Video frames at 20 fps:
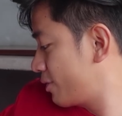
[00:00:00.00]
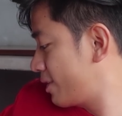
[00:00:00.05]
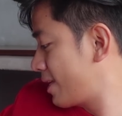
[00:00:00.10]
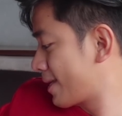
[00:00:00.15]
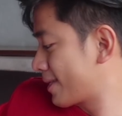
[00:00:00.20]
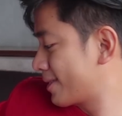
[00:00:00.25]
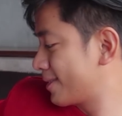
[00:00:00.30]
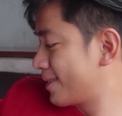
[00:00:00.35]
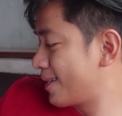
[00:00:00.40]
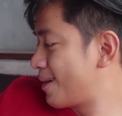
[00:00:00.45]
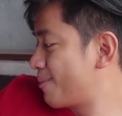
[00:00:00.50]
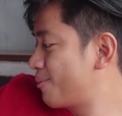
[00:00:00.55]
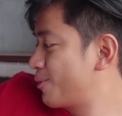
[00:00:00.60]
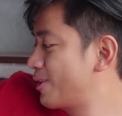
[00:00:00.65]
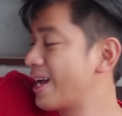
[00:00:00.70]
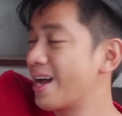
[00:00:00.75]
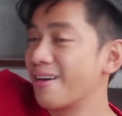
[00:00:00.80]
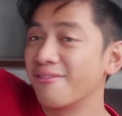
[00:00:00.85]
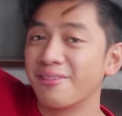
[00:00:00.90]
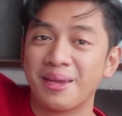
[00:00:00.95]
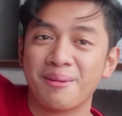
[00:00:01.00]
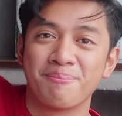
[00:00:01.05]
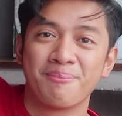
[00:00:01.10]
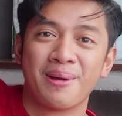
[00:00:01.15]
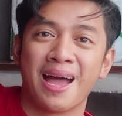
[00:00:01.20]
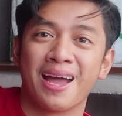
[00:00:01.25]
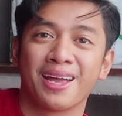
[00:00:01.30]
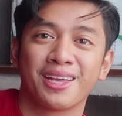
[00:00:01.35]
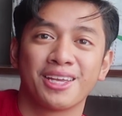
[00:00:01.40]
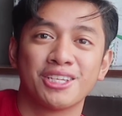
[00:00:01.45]
so next up, you have a
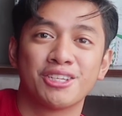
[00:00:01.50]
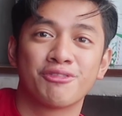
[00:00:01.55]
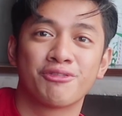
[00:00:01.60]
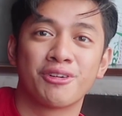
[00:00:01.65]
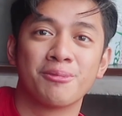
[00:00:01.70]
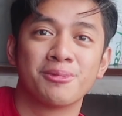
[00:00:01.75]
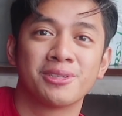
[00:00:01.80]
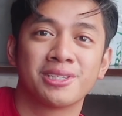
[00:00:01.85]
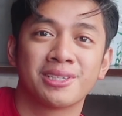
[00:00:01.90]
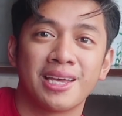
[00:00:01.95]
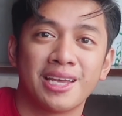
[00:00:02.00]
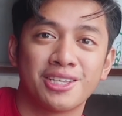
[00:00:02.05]
package from